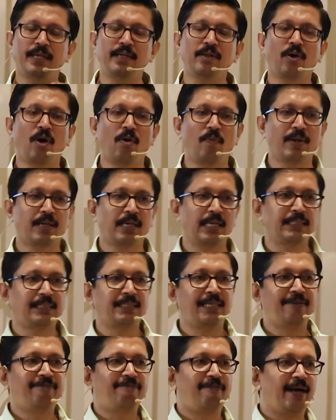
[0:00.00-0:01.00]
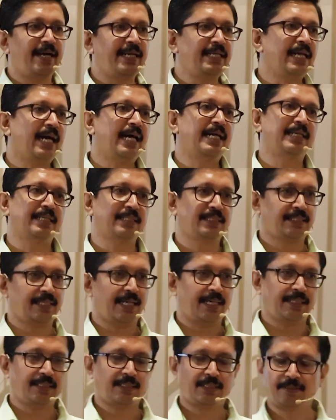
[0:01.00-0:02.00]
and co-workers define
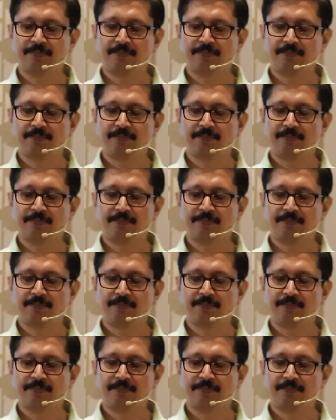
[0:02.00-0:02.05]
understand.